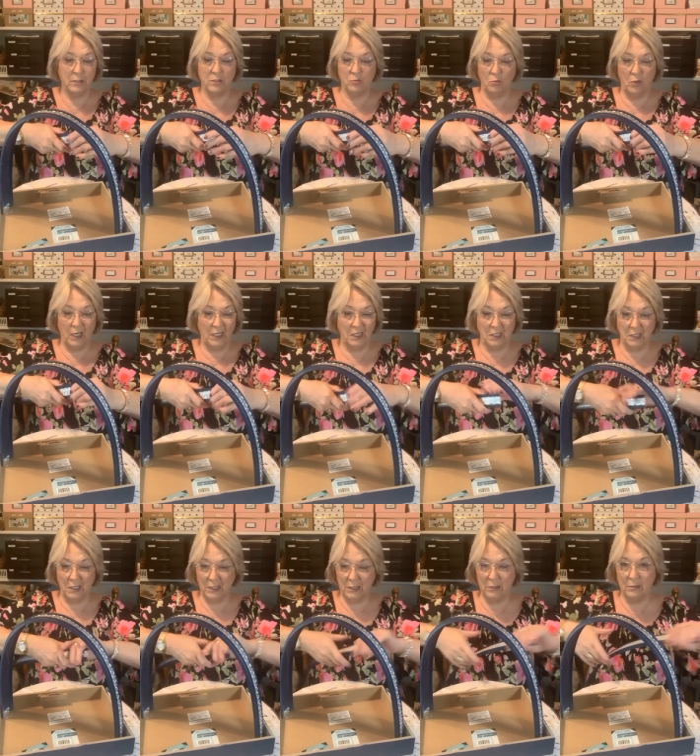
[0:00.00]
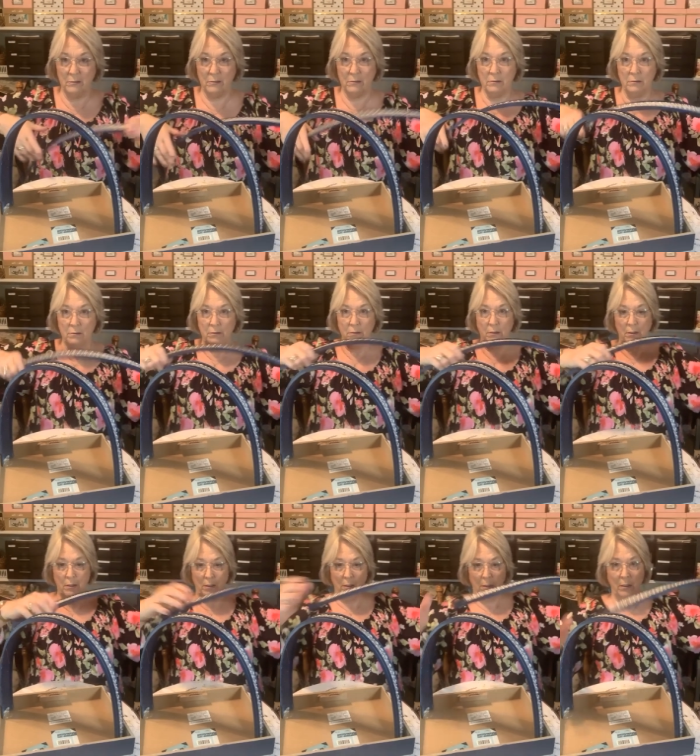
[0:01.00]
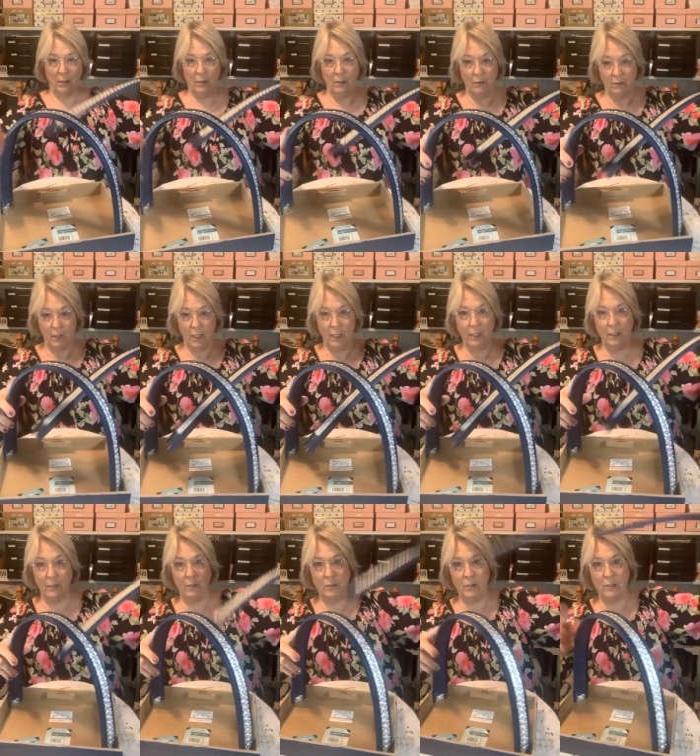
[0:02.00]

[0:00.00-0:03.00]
Because why not? Okay,